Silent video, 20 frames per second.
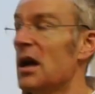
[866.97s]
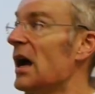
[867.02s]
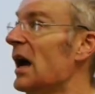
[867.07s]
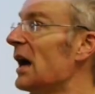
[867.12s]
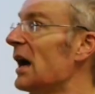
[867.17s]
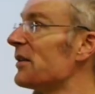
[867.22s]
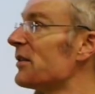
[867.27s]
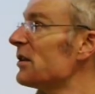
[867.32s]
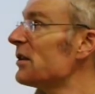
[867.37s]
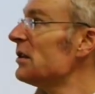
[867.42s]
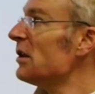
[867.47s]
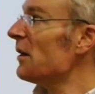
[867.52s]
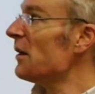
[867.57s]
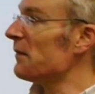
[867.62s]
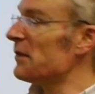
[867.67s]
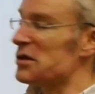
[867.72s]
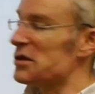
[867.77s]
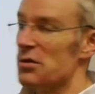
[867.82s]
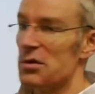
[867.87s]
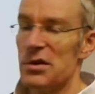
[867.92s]
And unlike
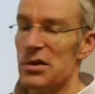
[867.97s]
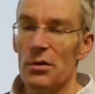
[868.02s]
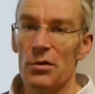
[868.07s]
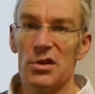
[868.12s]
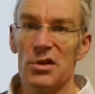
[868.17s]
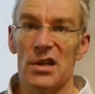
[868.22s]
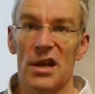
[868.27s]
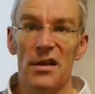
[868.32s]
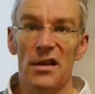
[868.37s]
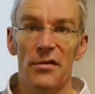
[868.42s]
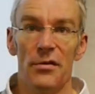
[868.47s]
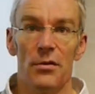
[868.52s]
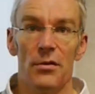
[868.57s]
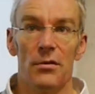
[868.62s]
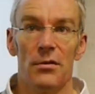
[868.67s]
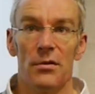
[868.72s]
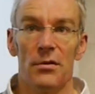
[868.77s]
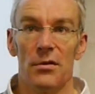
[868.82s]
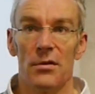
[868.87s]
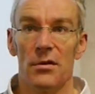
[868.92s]
Visual Sourcesafe,
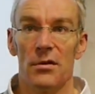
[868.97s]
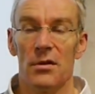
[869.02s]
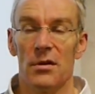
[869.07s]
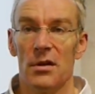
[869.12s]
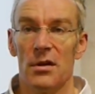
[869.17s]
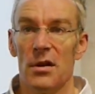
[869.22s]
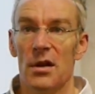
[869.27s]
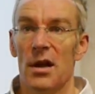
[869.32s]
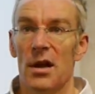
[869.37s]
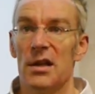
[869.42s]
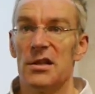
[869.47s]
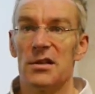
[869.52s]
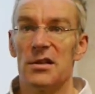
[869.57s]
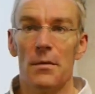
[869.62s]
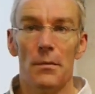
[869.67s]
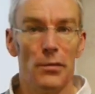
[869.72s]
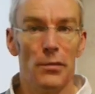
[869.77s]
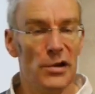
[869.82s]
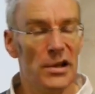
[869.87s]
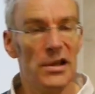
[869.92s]
it's
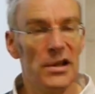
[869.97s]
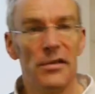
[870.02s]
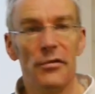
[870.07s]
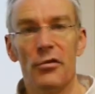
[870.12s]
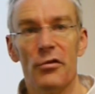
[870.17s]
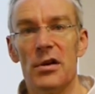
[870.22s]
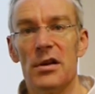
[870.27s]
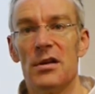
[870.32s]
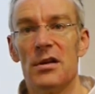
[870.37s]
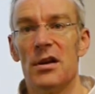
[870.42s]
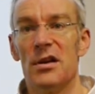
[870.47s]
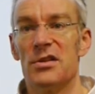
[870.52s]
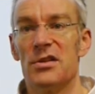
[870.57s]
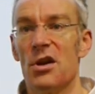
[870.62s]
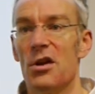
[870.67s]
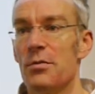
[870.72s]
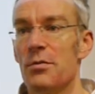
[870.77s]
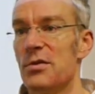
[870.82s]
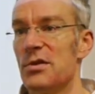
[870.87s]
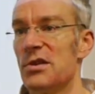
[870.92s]
completely free. It's
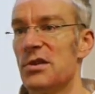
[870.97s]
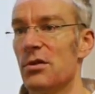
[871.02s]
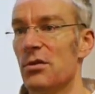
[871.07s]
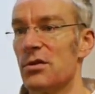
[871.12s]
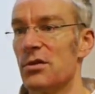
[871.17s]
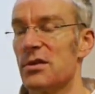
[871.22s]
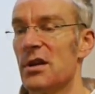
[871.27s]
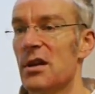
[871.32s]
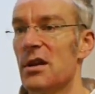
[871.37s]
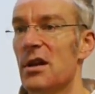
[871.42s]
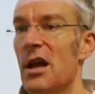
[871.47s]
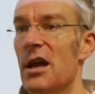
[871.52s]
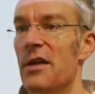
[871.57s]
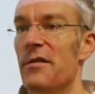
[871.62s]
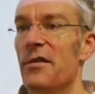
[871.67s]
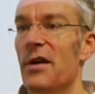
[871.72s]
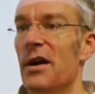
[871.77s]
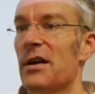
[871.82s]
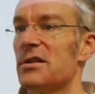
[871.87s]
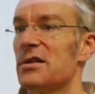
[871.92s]
open source. In
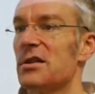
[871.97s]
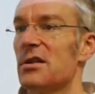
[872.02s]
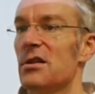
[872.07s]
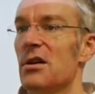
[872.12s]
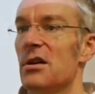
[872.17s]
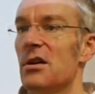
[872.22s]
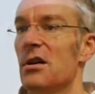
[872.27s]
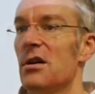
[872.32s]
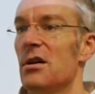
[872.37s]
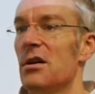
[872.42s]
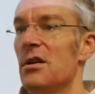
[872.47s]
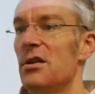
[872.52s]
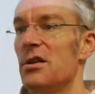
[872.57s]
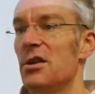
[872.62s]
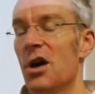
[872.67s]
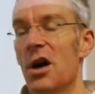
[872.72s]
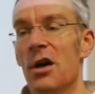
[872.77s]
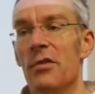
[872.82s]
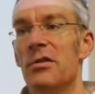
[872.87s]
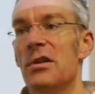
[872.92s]
fact, the
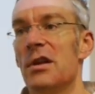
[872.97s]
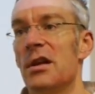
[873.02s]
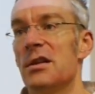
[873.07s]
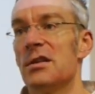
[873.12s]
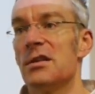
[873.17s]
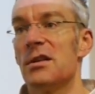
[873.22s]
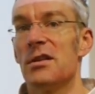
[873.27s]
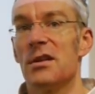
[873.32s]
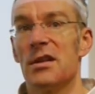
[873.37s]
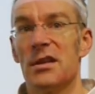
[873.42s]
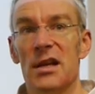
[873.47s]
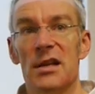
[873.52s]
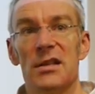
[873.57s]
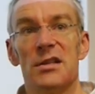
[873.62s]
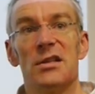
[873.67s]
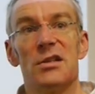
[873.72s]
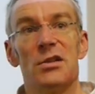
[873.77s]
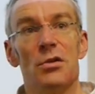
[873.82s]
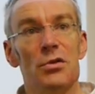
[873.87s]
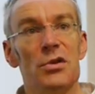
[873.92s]
irony is that the Git
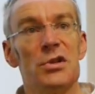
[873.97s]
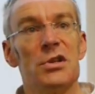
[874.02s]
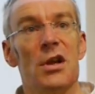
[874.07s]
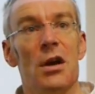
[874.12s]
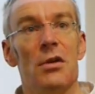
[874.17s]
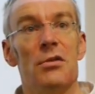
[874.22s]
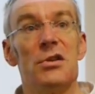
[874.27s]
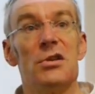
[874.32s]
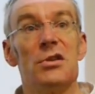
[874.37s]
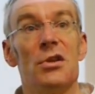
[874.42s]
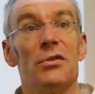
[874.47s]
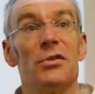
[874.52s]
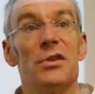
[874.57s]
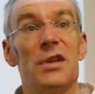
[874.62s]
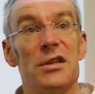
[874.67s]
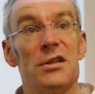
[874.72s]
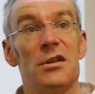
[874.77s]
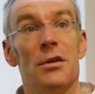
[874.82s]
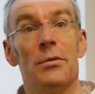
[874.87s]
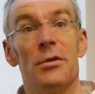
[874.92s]
source code is on
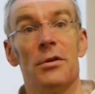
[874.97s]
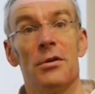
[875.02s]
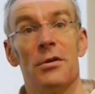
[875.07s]
GitHub.